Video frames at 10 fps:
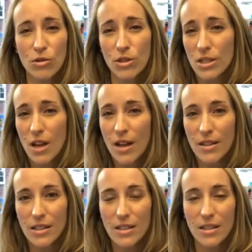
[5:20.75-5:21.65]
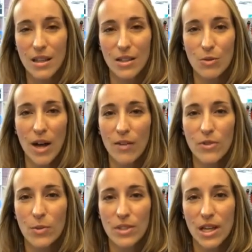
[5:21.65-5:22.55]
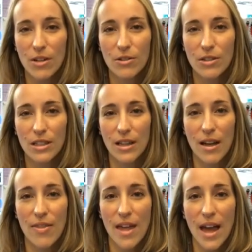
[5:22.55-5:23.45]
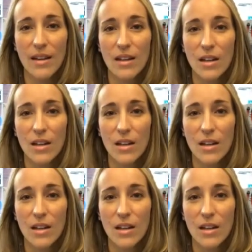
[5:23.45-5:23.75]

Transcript: dishonest, then you have no integrity, and that